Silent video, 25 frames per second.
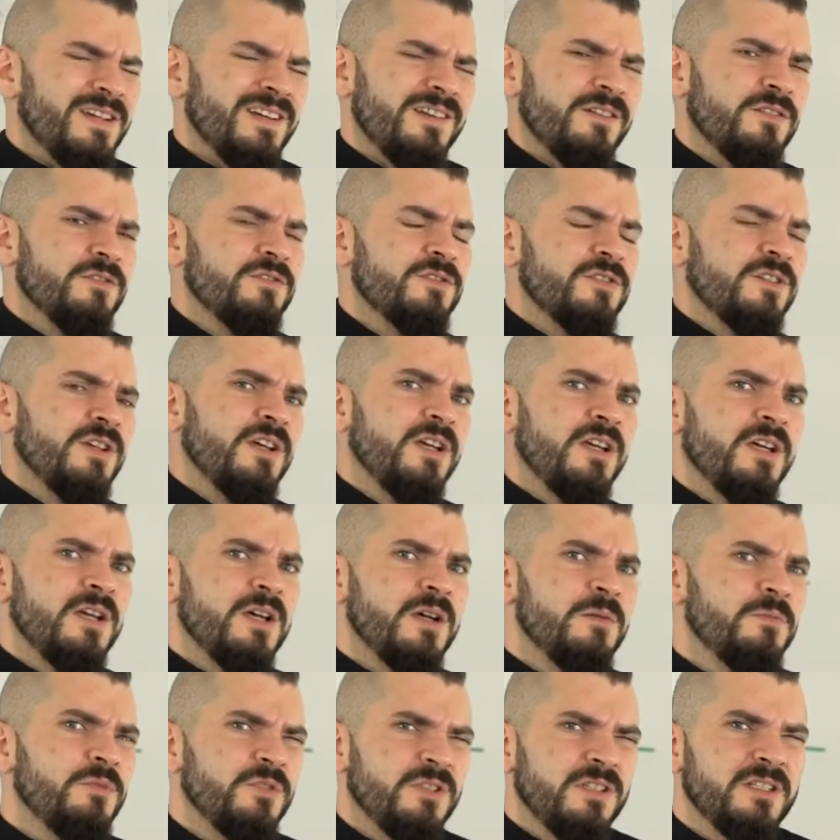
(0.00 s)
cannot
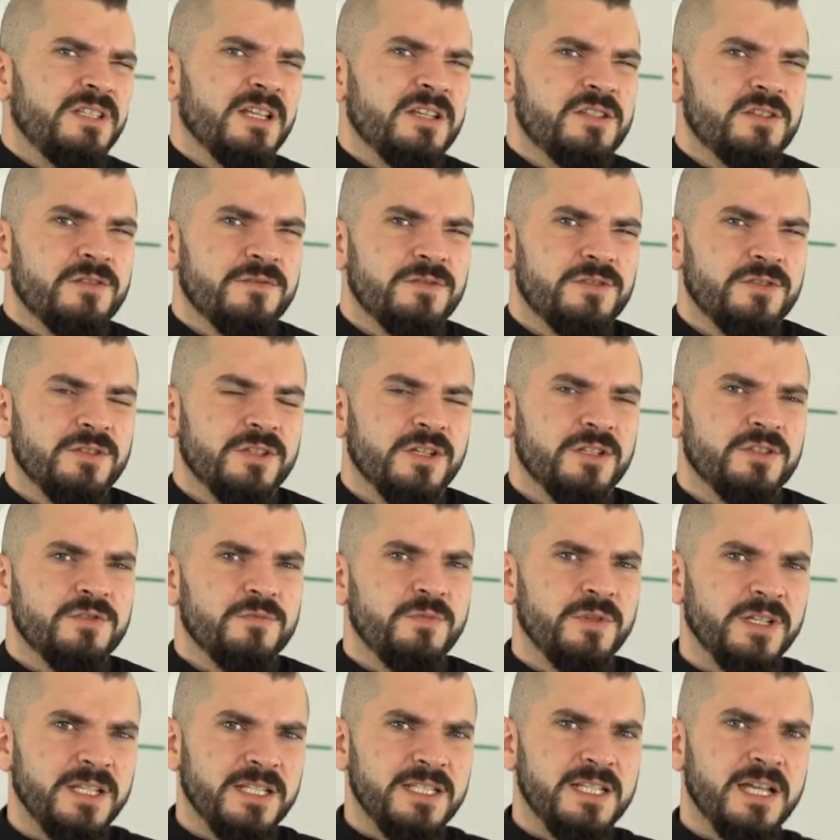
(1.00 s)
put a dash of sugar to
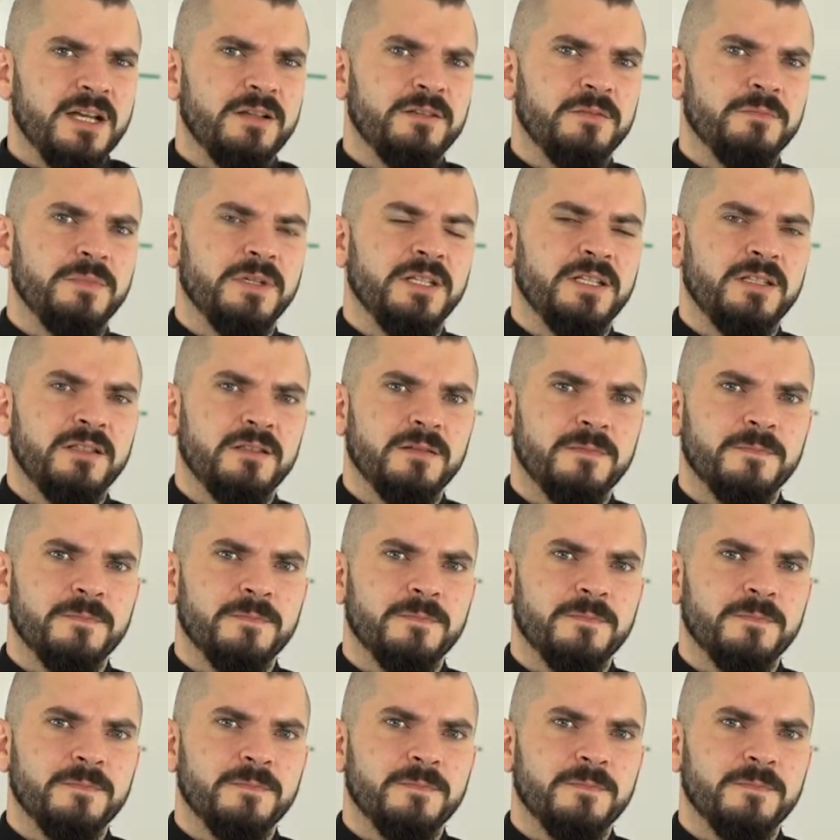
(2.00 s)
bring it down a bit?